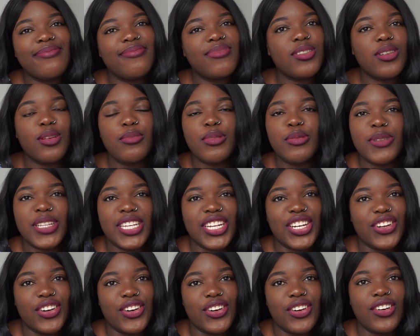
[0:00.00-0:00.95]
probably
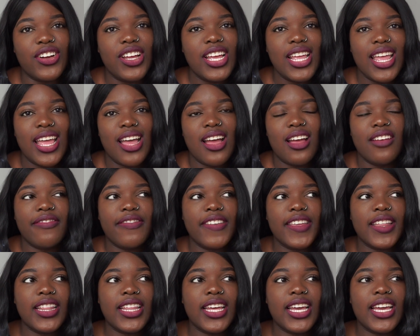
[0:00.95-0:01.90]
not i
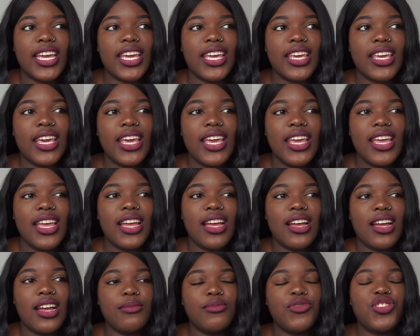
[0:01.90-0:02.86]
feel like
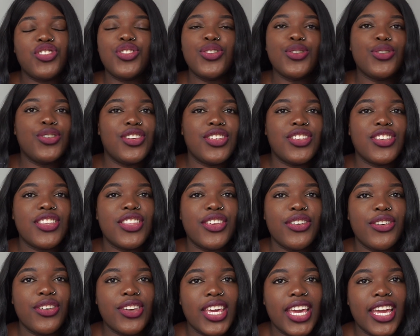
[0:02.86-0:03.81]
i'm just so used to
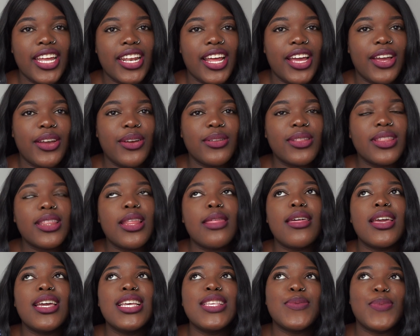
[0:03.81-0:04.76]
the uk now the
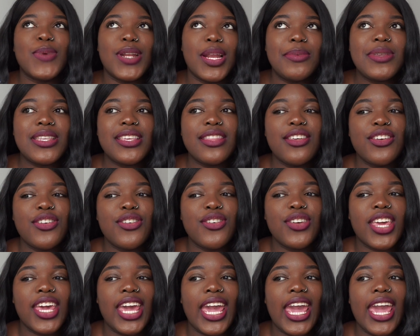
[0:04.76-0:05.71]
thing is when i was in the
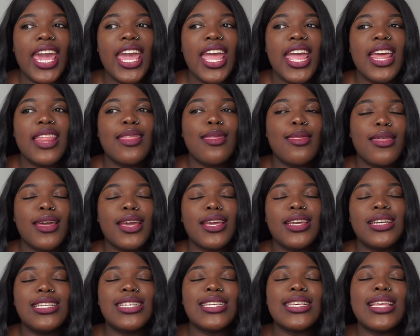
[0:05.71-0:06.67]
uk the thing
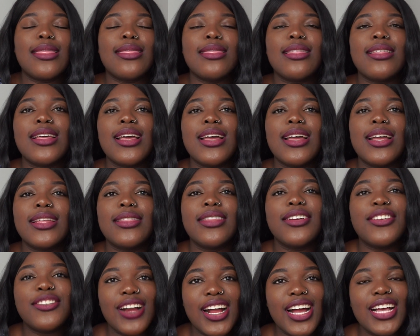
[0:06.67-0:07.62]
is the
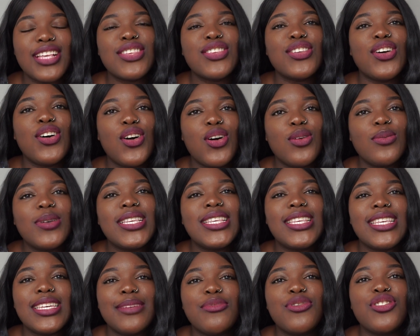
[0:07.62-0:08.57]
grass always
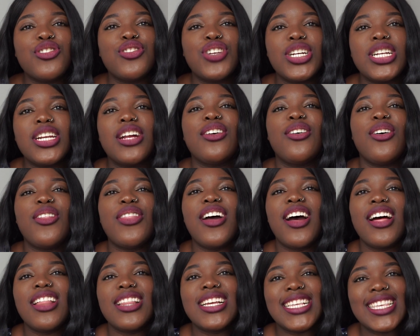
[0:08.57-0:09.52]
seems greener on the
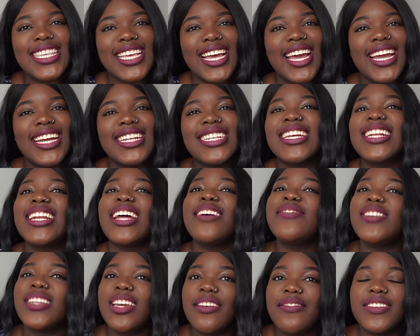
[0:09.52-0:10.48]
other side and
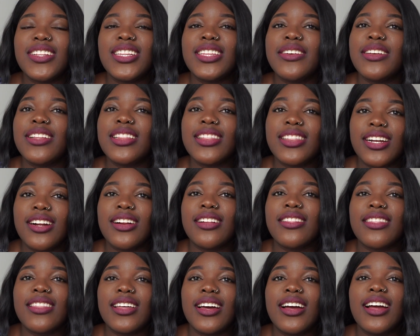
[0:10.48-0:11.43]
I've definitely
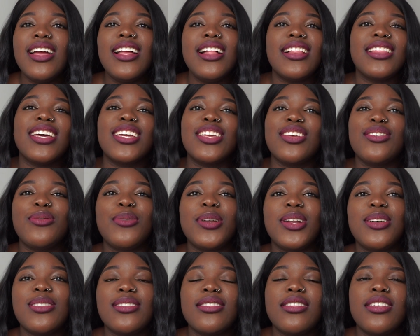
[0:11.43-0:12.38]
learned that like you know when
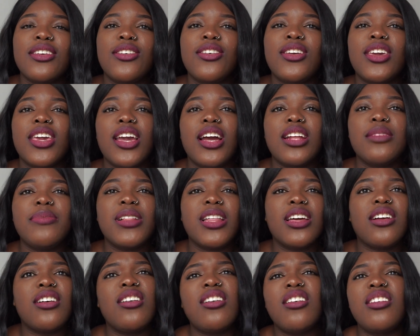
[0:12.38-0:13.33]
I was in the UK I'd be
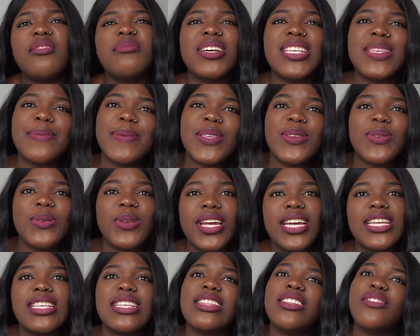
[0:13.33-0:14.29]
like oh it must be so
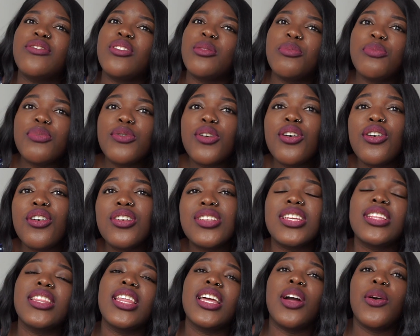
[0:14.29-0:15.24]
nice to live abroad
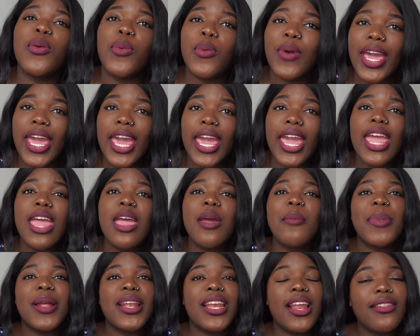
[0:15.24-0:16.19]
and like away
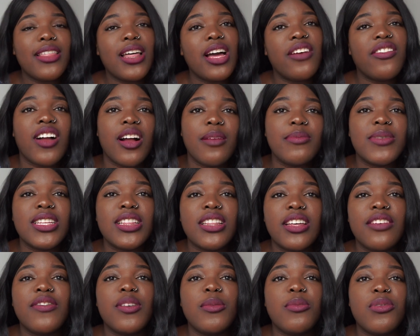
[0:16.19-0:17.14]
but now that I've come to
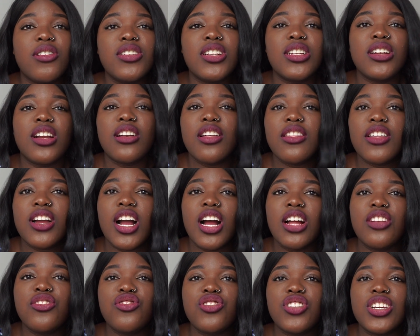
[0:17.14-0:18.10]
live abroad in another
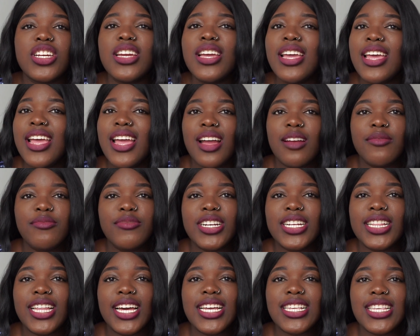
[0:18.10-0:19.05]
country I'm
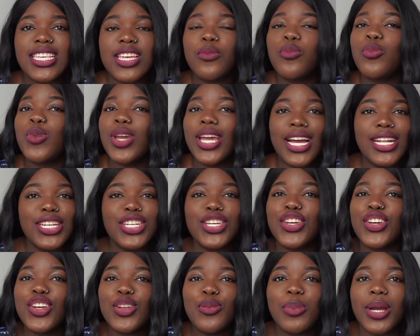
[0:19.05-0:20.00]
realizing we had it
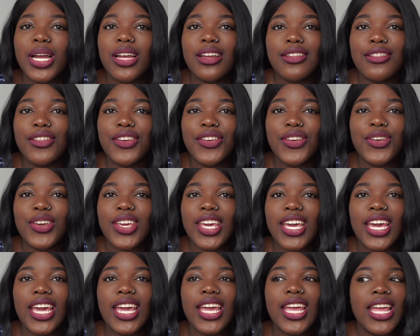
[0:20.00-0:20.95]
good back in the
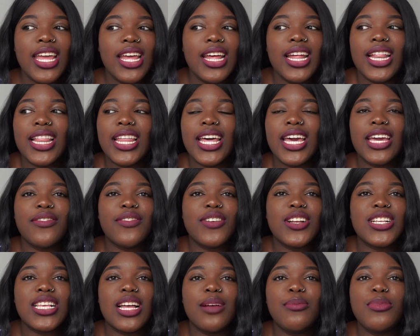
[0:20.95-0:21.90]
UK like for
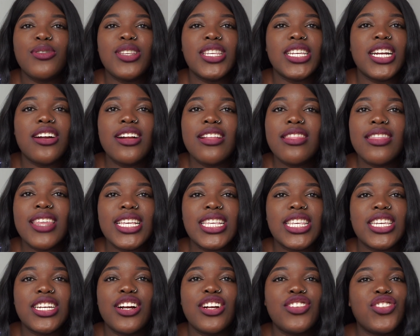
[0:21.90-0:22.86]
example certain things
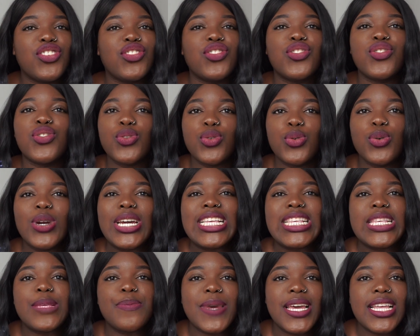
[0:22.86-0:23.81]
here are just so
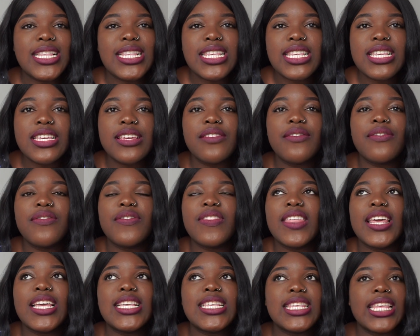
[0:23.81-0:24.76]
expensive
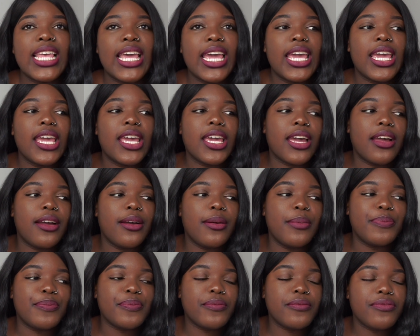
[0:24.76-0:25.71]
things like
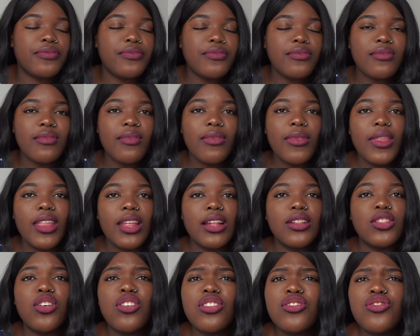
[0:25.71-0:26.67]
um
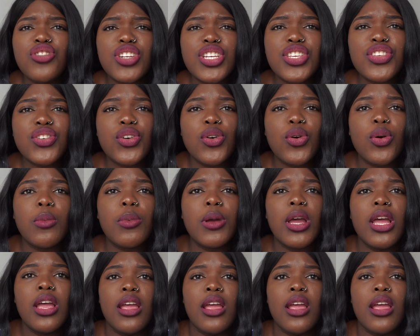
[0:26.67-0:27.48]
laundry soap